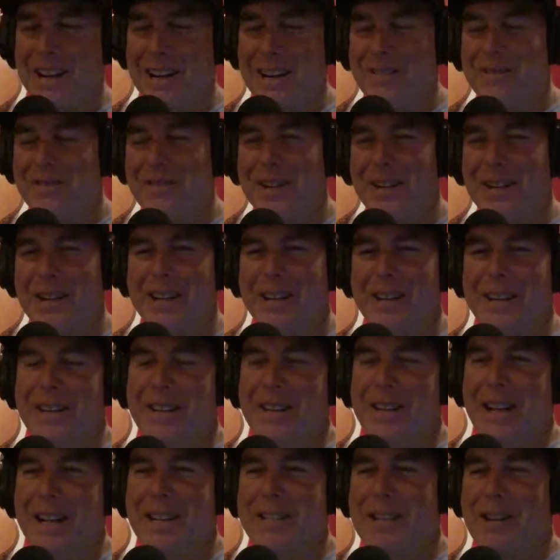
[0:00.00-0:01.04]
of
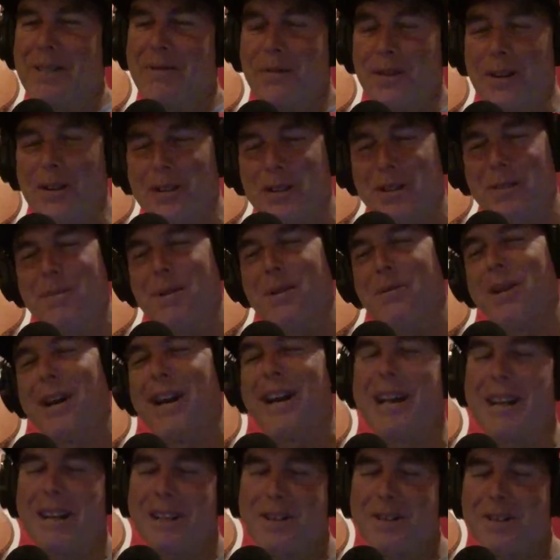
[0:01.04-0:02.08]
it's confusing to me when I
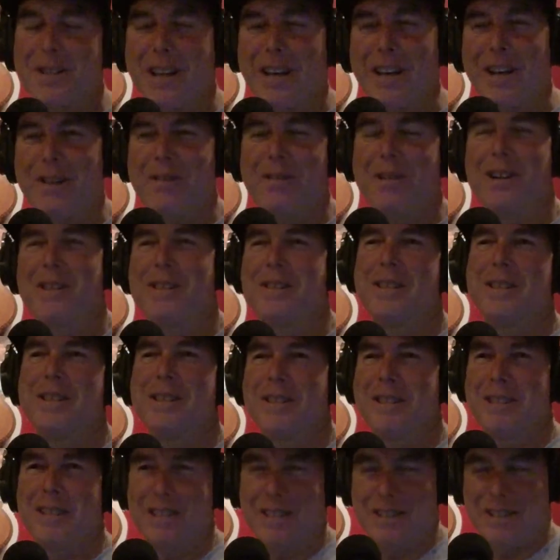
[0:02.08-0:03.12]
get those kind of
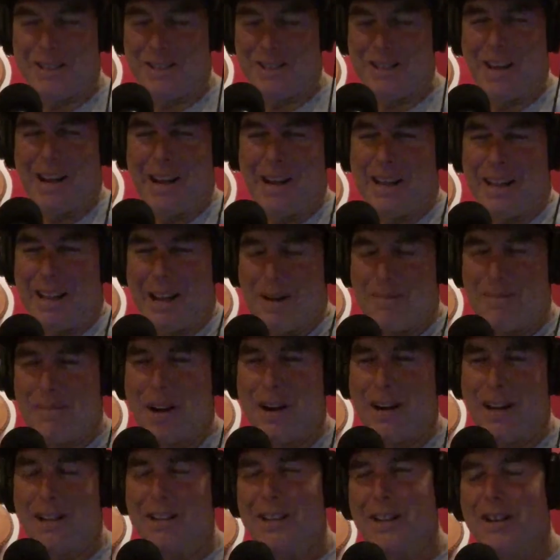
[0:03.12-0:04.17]
questions. It's like that I'm not
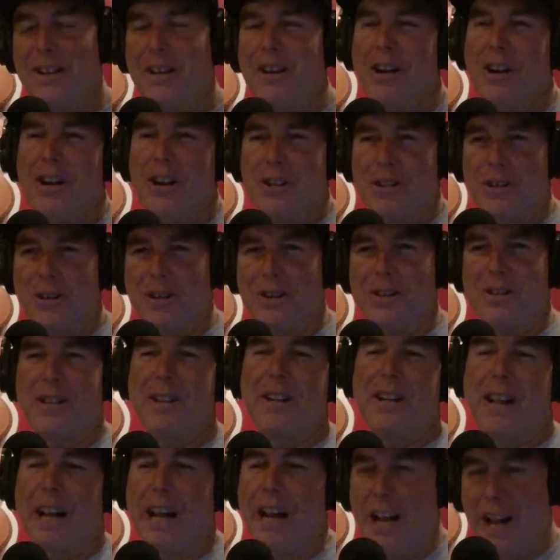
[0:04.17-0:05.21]
going to tell you. So here's the
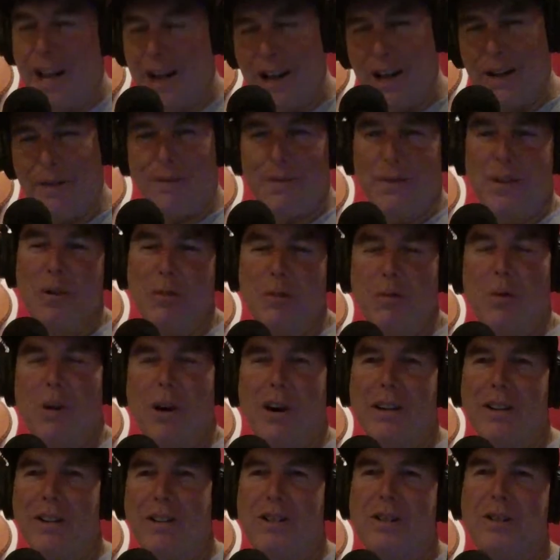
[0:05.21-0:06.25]
thing: if you
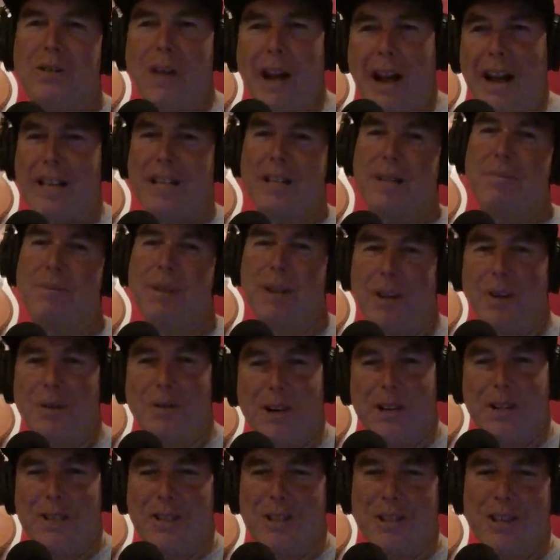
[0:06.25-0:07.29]
want to ask me a
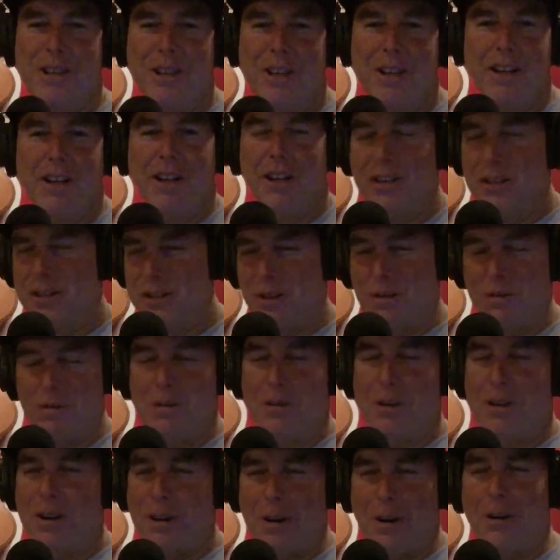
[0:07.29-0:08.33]
question, don't
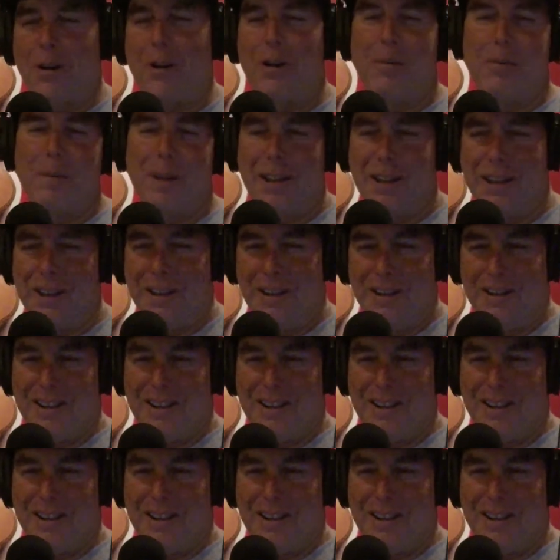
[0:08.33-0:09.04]
call me